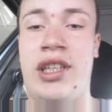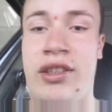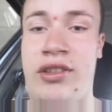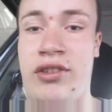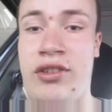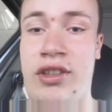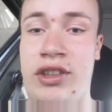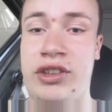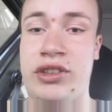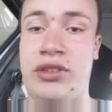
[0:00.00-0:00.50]

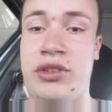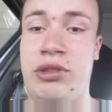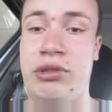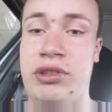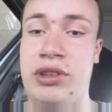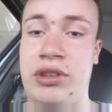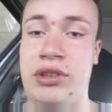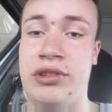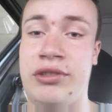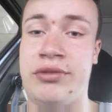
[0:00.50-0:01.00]
there, I just
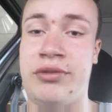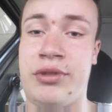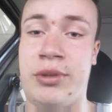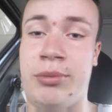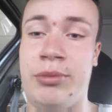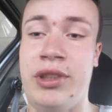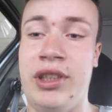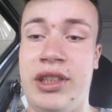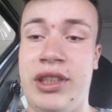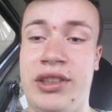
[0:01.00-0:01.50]
noticed it
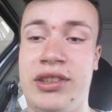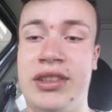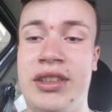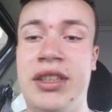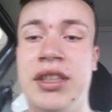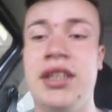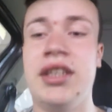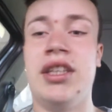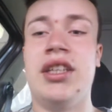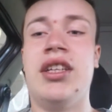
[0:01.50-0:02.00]
from this,
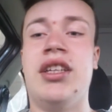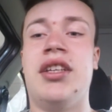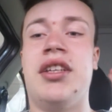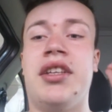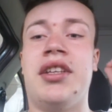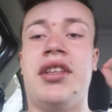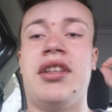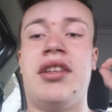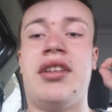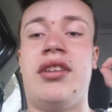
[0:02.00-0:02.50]

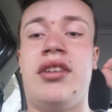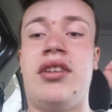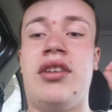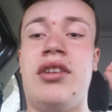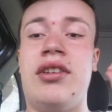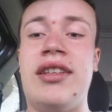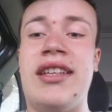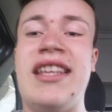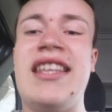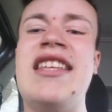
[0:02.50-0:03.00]

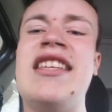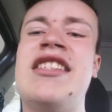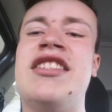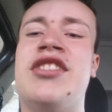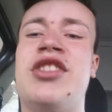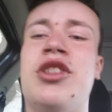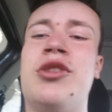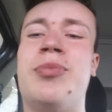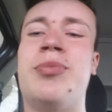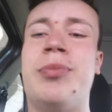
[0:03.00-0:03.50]

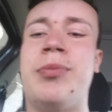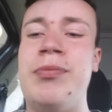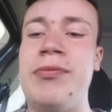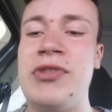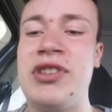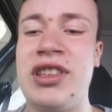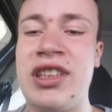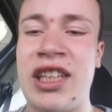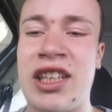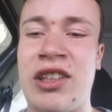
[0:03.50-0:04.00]
is to
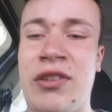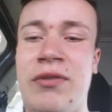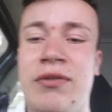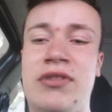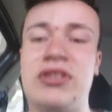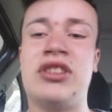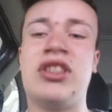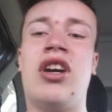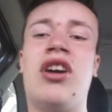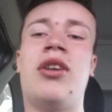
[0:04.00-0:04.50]

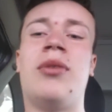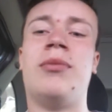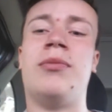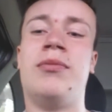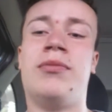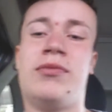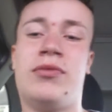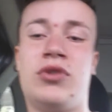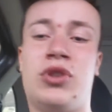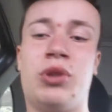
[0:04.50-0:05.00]

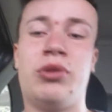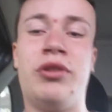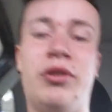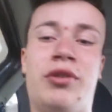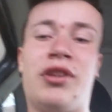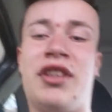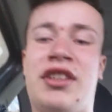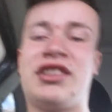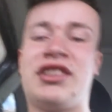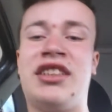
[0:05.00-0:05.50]
start
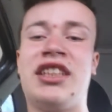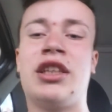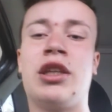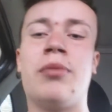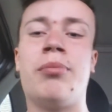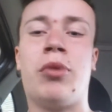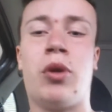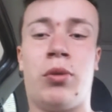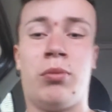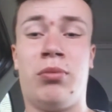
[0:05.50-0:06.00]
doing the
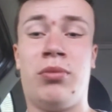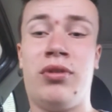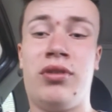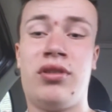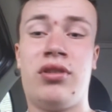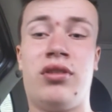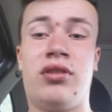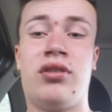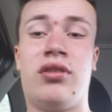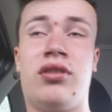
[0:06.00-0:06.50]
sticker bomb,
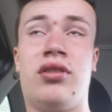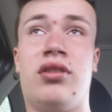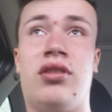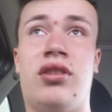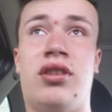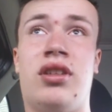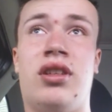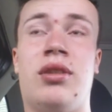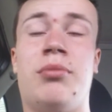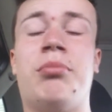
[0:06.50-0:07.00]

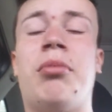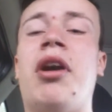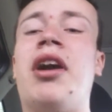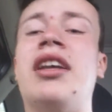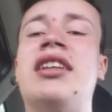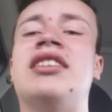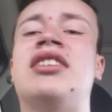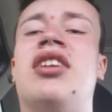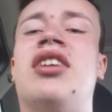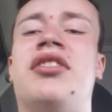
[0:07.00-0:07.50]

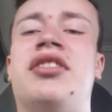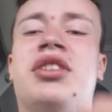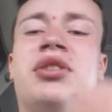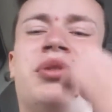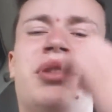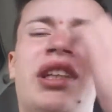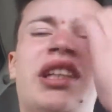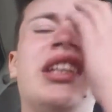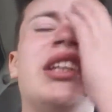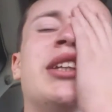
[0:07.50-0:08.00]
but it started
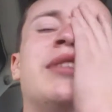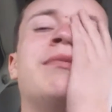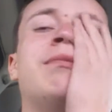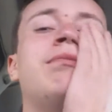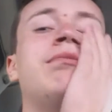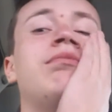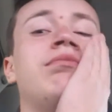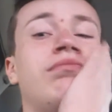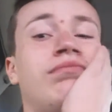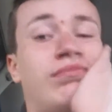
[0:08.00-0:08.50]
raining.
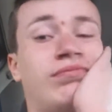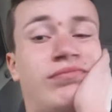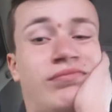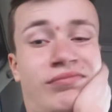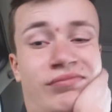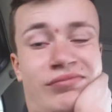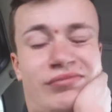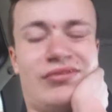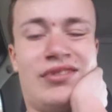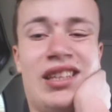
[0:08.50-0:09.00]

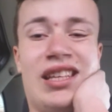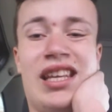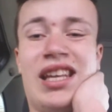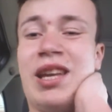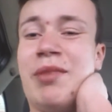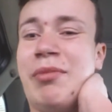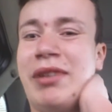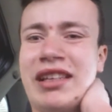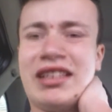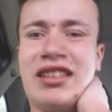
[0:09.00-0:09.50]

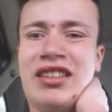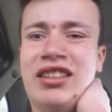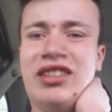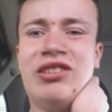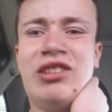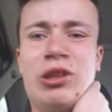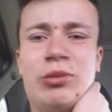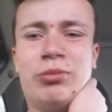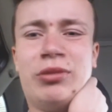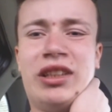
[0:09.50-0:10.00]
It might
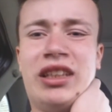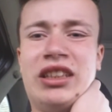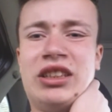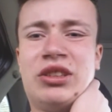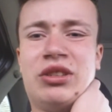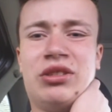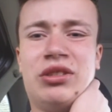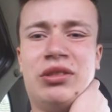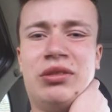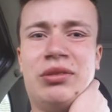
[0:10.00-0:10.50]
clear up
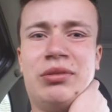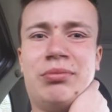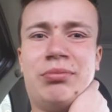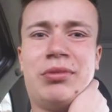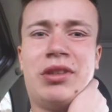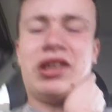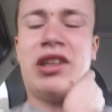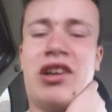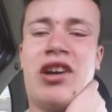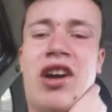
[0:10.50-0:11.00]
later on,
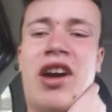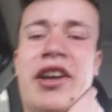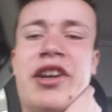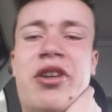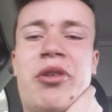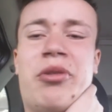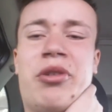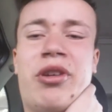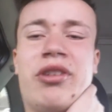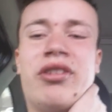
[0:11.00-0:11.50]
but I
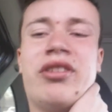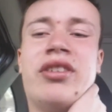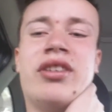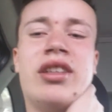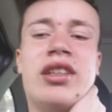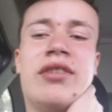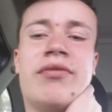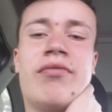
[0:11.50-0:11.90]
don't know.